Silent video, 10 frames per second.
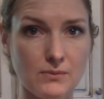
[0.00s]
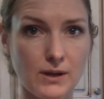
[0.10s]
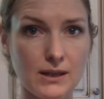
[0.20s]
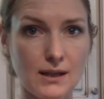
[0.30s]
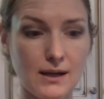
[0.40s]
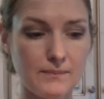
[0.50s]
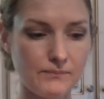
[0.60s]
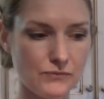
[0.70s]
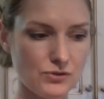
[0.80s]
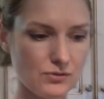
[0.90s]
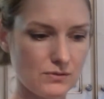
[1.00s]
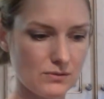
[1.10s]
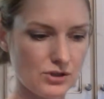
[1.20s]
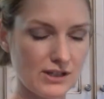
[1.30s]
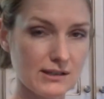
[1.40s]
with
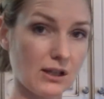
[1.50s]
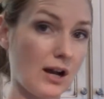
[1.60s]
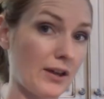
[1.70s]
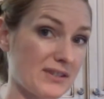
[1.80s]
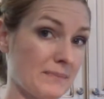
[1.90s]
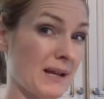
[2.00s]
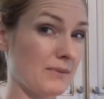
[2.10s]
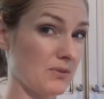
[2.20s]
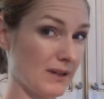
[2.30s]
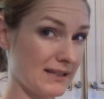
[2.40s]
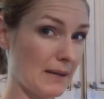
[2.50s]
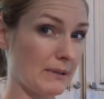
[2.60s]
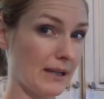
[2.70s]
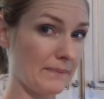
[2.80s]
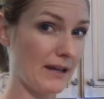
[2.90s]
cheesecloth. Sometimes you want to
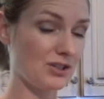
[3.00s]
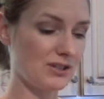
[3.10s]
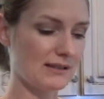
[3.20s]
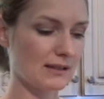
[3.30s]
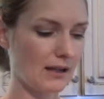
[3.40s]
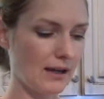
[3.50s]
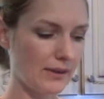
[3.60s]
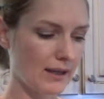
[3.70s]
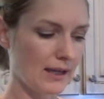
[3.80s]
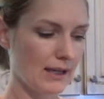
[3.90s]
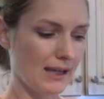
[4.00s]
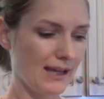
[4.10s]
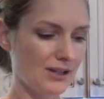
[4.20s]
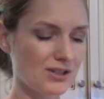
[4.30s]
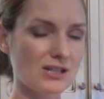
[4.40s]
double up that cheesecloth.
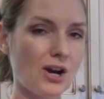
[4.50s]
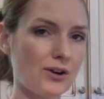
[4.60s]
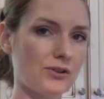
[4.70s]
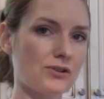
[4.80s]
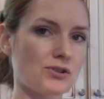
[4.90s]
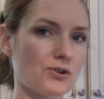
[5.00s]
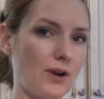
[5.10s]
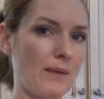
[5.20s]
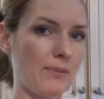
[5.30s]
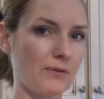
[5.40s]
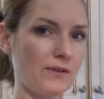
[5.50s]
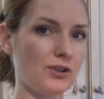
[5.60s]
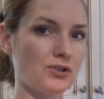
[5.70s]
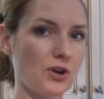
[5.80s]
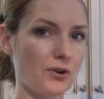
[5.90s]
It's just harder to scrape your
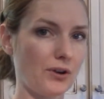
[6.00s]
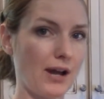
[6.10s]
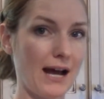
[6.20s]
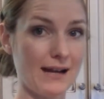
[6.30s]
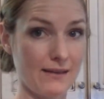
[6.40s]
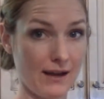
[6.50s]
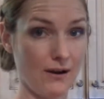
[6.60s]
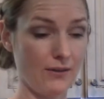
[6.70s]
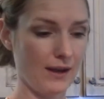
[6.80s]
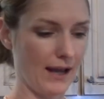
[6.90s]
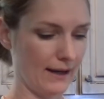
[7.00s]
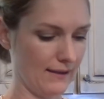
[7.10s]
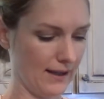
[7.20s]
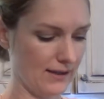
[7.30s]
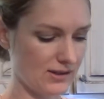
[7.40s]
finished yogurt out of there than out of
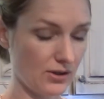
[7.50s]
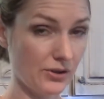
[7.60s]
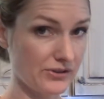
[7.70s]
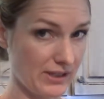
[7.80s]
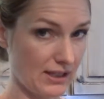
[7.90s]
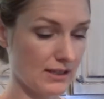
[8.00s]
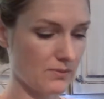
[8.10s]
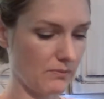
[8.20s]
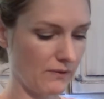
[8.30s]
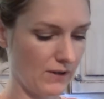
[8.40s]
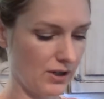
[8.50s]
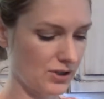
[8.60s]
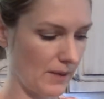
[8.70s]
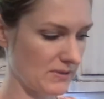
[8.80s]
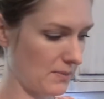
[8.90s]
this. So you'll see this when we finish
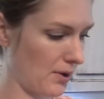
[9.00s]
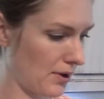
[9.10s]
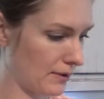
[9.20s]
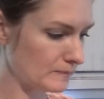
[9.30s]
up tomorrow.